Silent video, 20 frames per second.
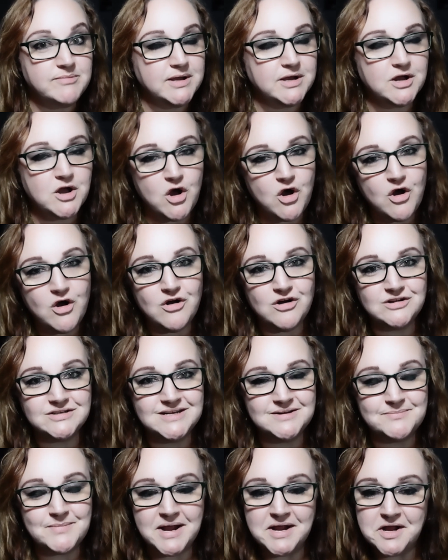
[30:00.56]
been called
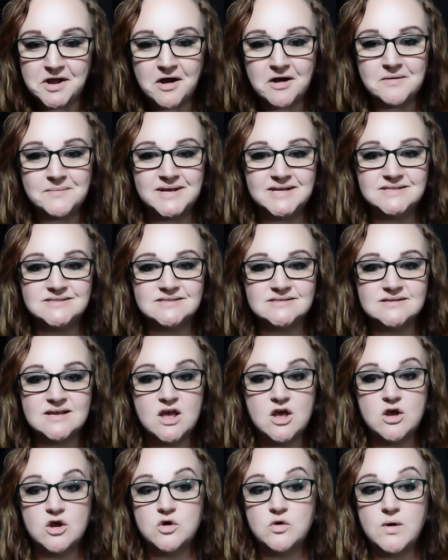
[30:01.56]
in my comments,
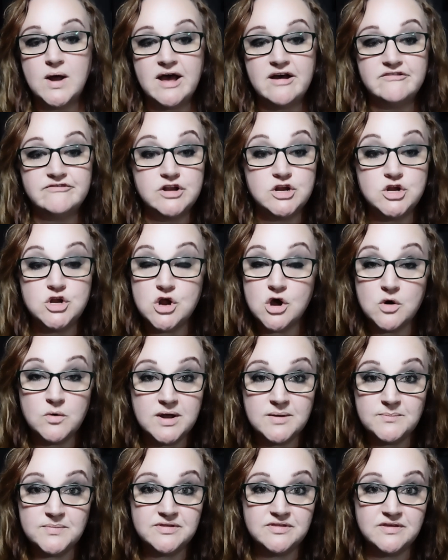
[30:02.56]
who have no
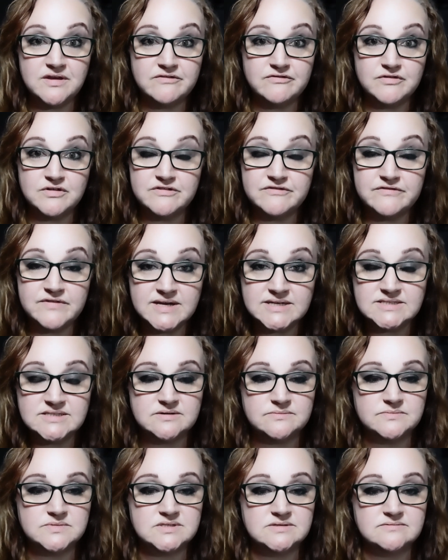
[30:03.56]
empathy for the
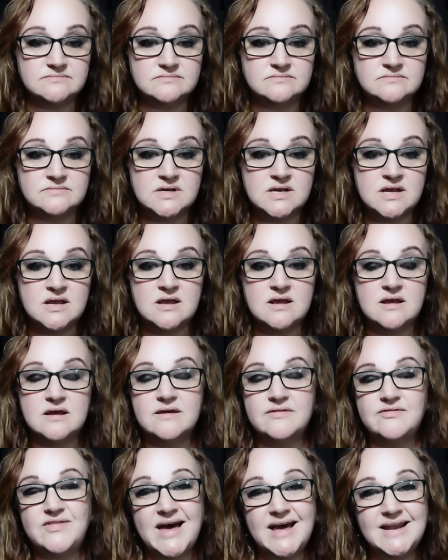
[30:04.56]
victims.
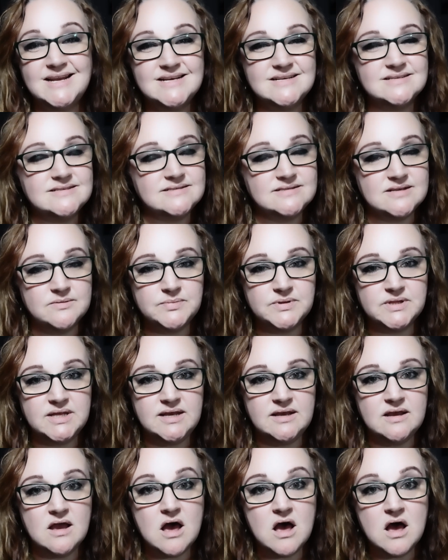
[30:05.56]
That is
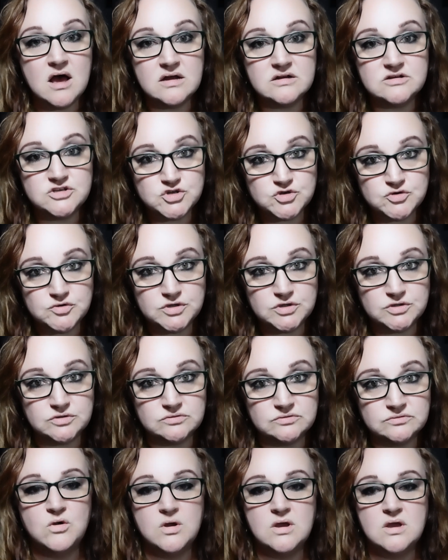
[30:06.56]
simply
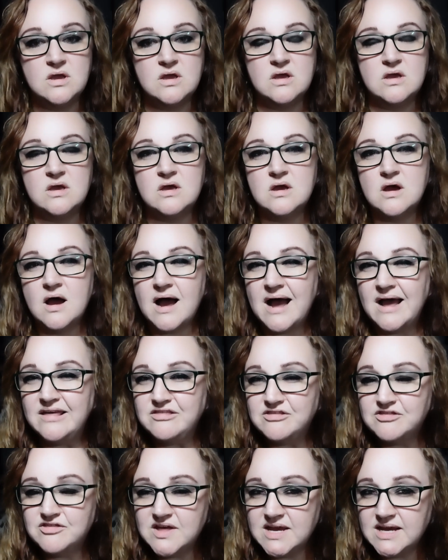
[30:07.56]
untrue. I
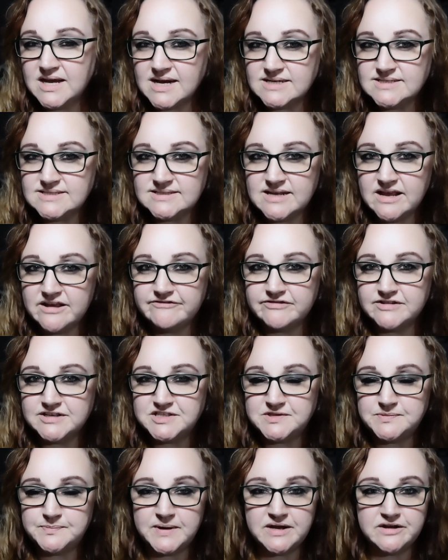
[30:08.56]
think I safely
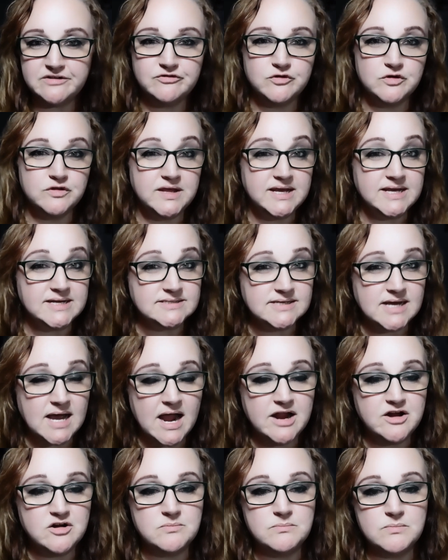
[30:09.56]
speak for the
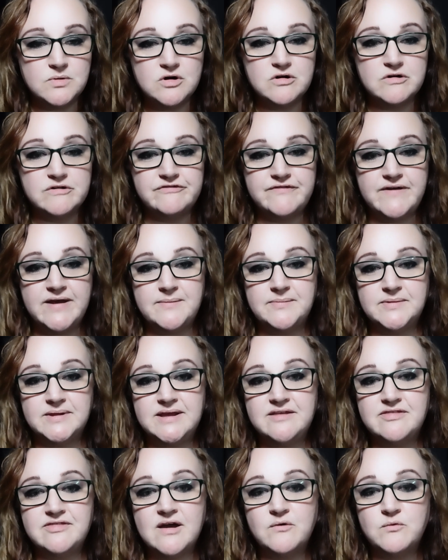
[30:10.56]
entire murder
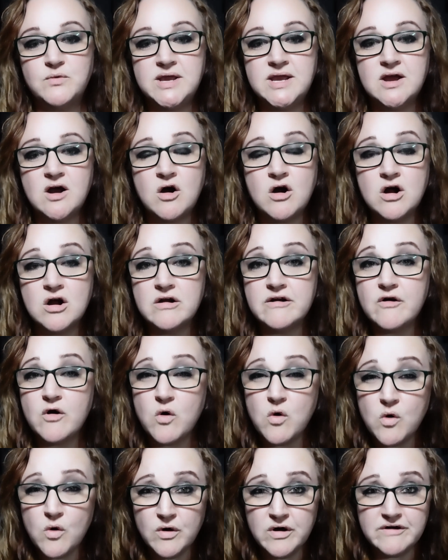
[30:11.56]
family that we are
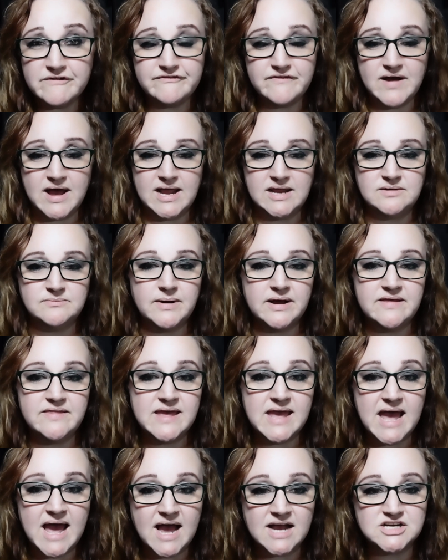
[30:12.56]
horrified by
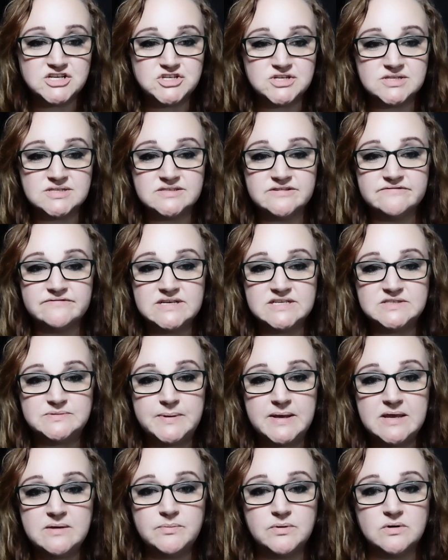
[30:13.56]
the actions of these
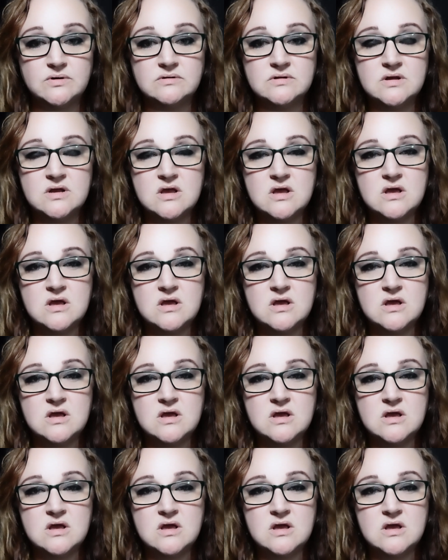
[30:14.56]
people.